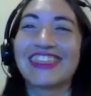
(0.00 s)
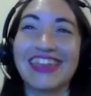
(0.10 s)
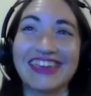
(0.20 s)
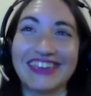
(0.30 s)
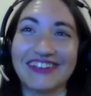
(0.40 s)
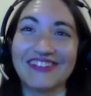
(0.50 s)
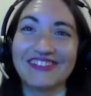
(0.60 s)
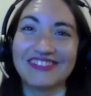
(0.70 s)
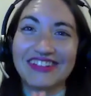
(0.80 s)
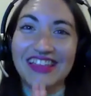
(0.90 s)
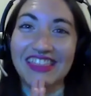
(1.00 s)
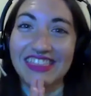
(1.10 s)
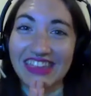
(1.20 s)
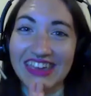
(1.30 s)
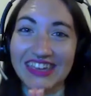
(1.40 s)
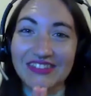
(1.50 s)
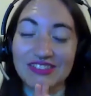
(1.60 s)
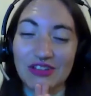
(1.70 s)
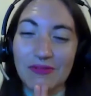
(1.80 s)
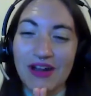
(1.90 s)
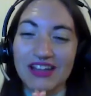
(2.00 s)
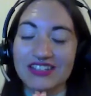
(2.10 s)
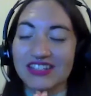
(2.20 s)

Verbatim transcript: Thank you. Thank You're you welcome. so much.